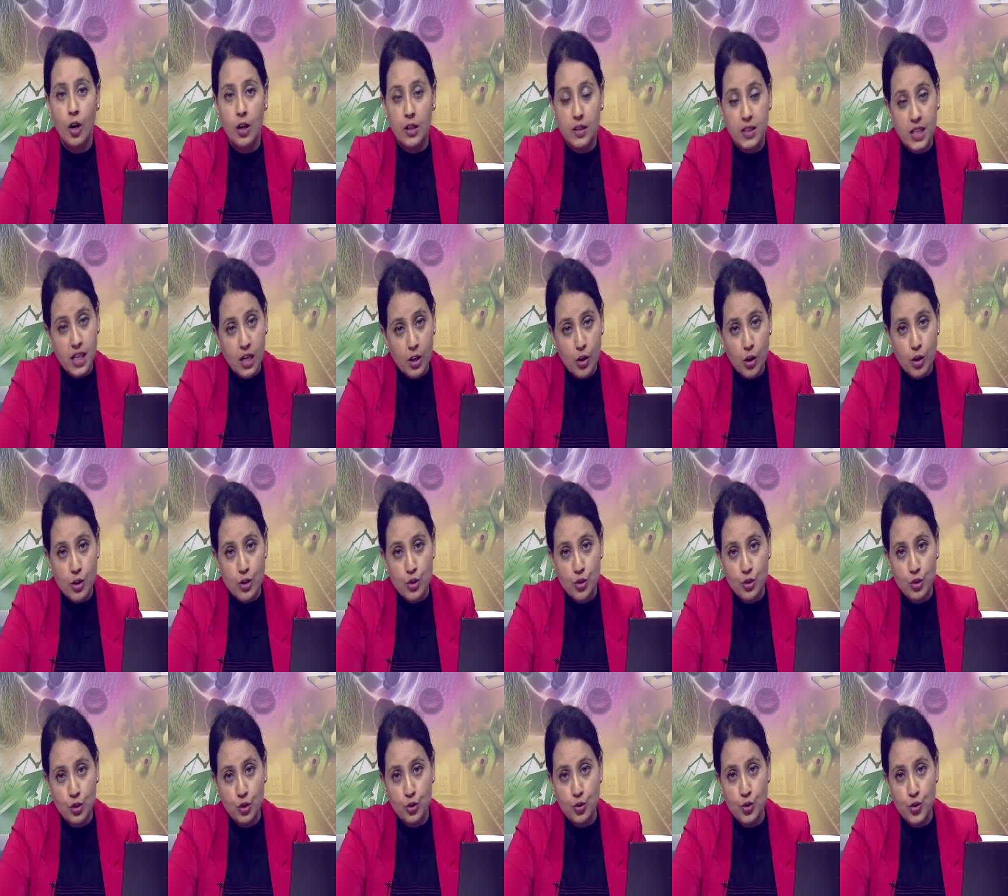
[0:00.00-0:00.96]
They are also
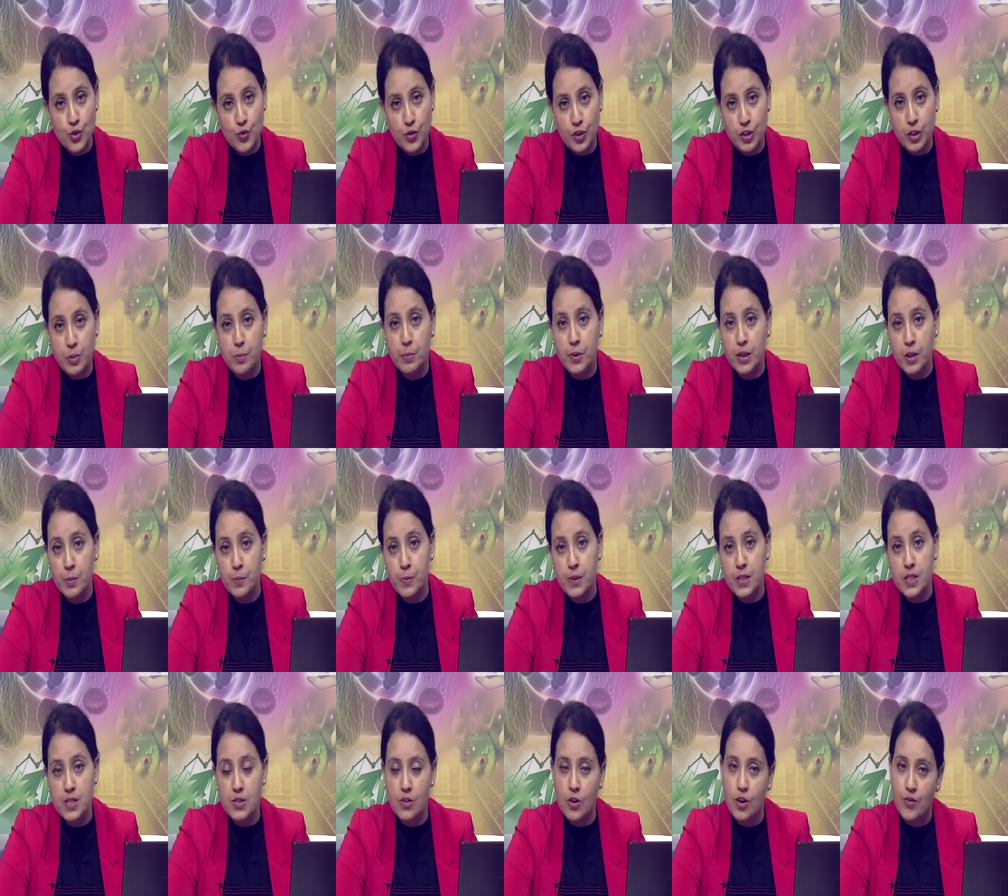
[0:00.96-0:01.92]
used for the
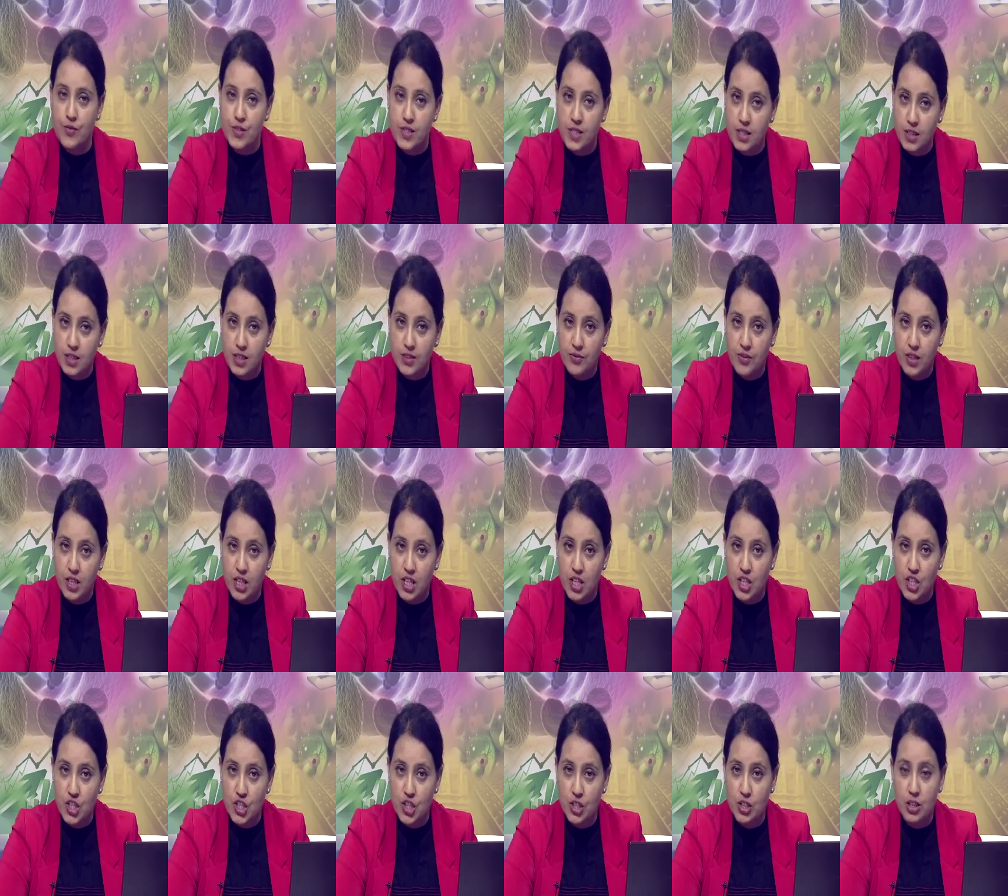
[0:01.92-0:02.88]
purpose of
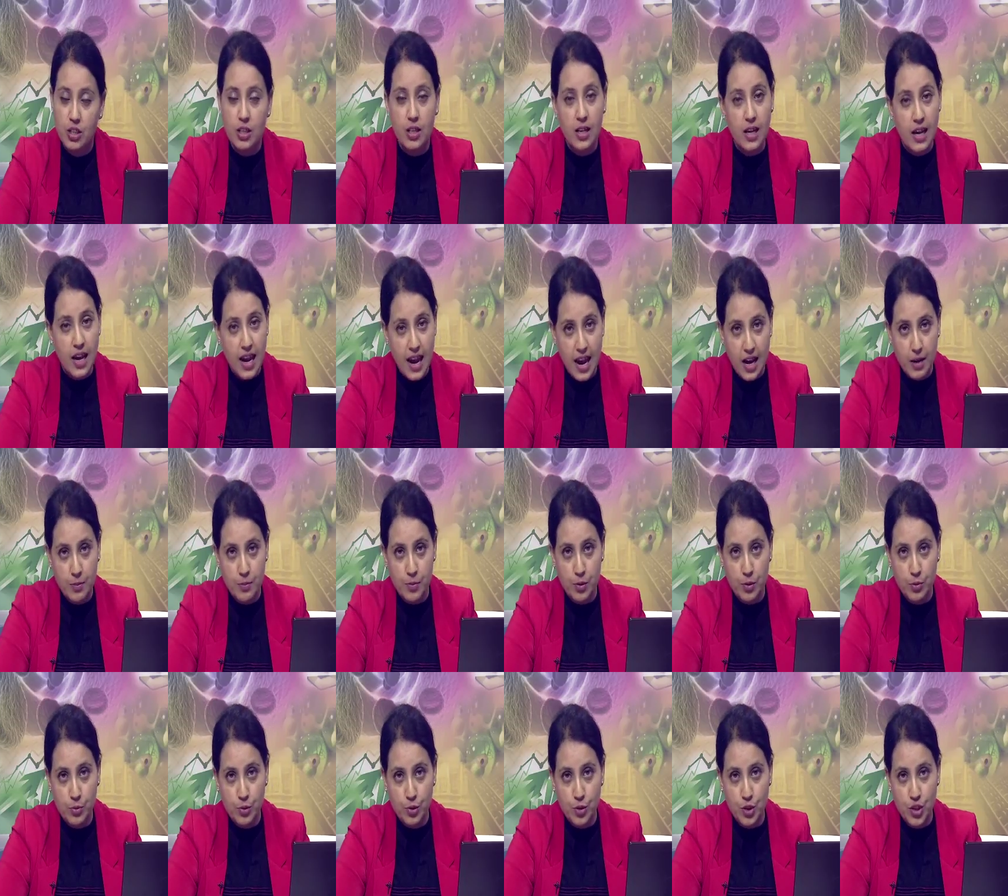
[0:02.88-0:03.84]
certification and
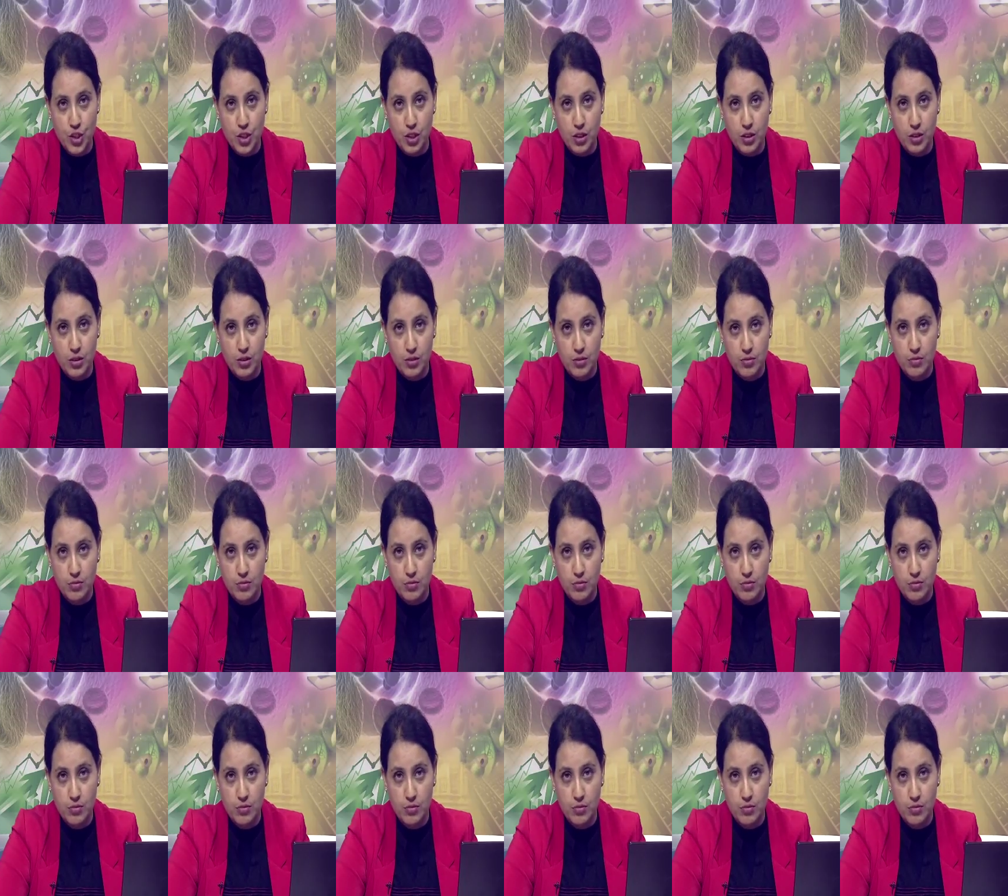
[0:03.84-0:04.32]
promotion,